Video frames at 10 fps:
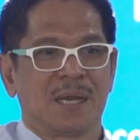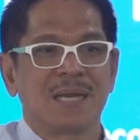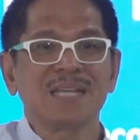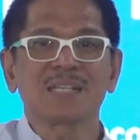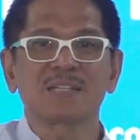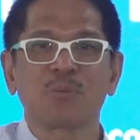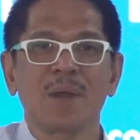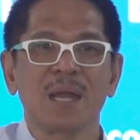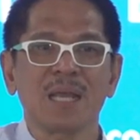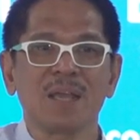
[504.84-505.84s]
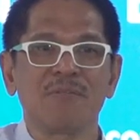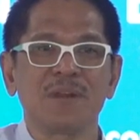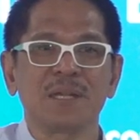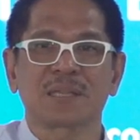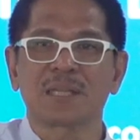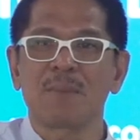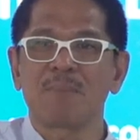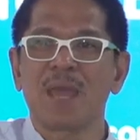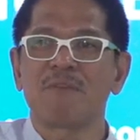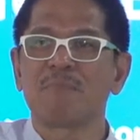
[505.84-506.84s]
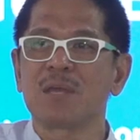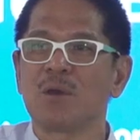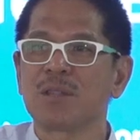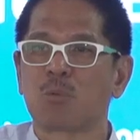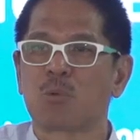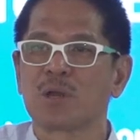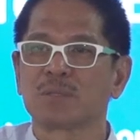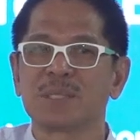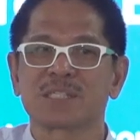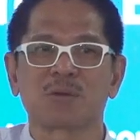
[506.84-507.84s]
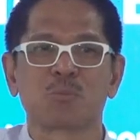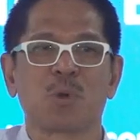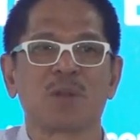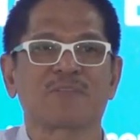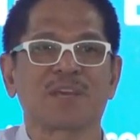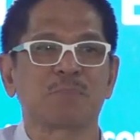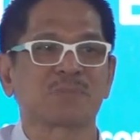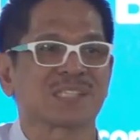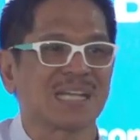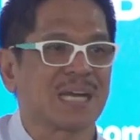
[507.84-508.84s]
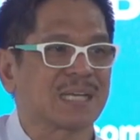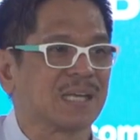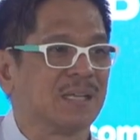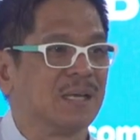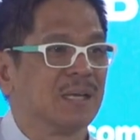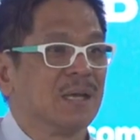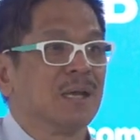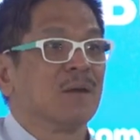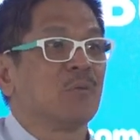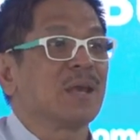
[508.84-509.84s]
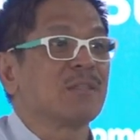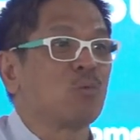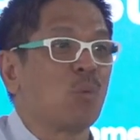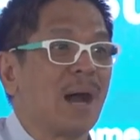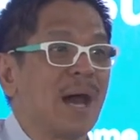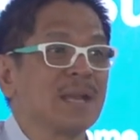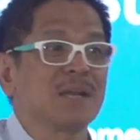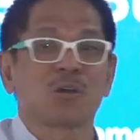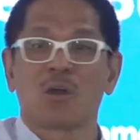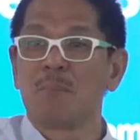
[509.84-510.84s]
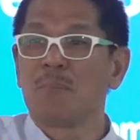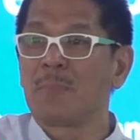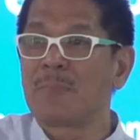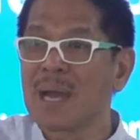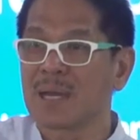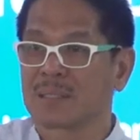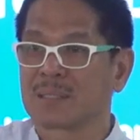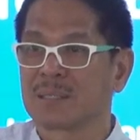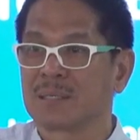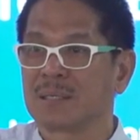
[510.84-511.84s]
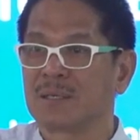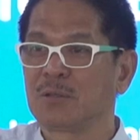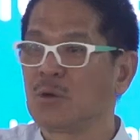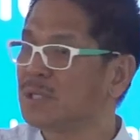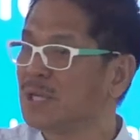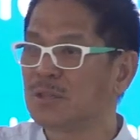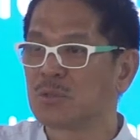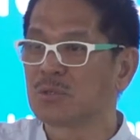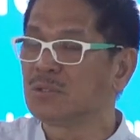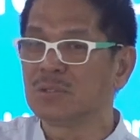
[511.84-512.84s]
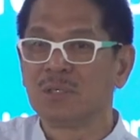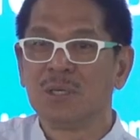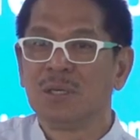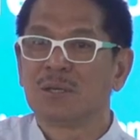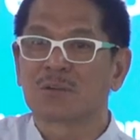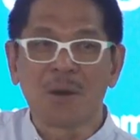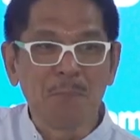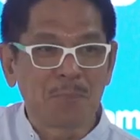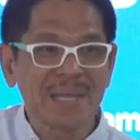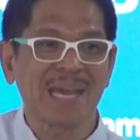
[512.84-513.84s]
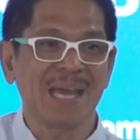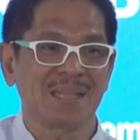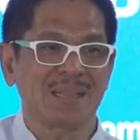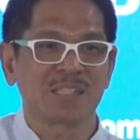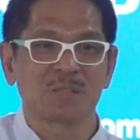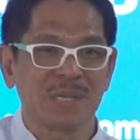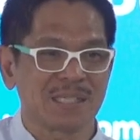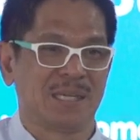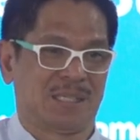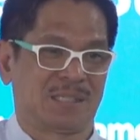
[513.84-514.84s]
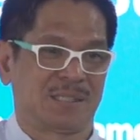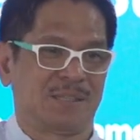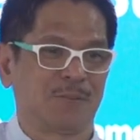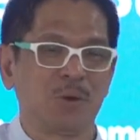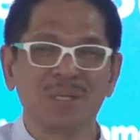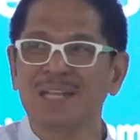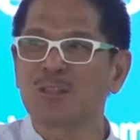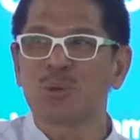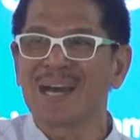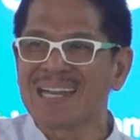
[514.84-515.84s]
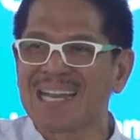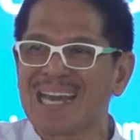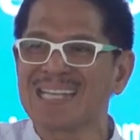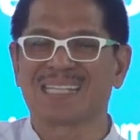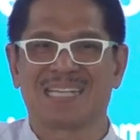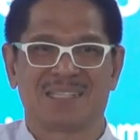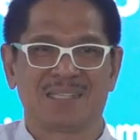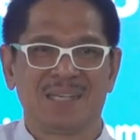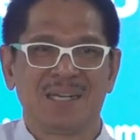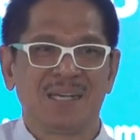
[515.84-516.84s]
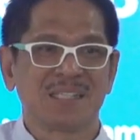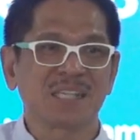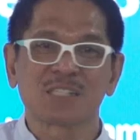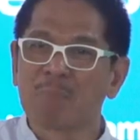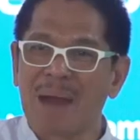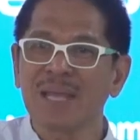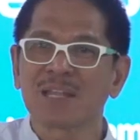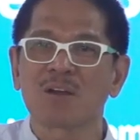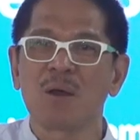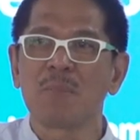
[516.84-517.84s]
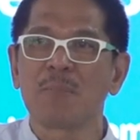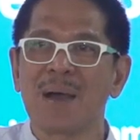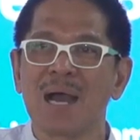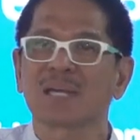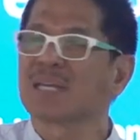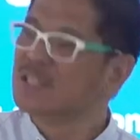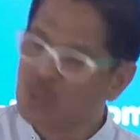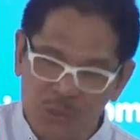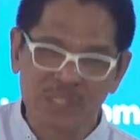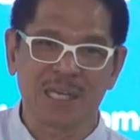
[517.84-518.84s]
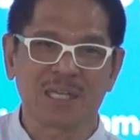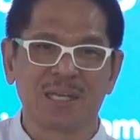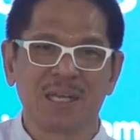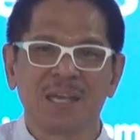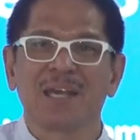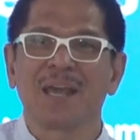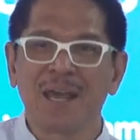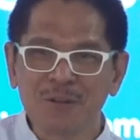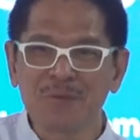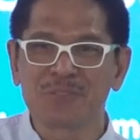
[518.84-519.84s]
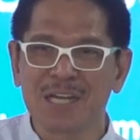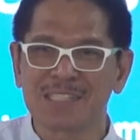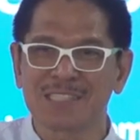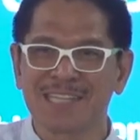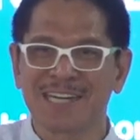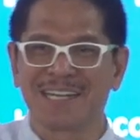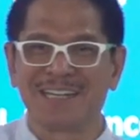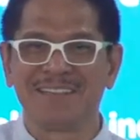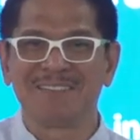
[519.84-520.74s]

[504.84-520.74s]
This is where even the top FBO in the world, Mr. Wolf Kip, started with one combo pack. You don't need to complicate this business. You don't need to analyze it. Just buy the combo pack, use it, and you've just started.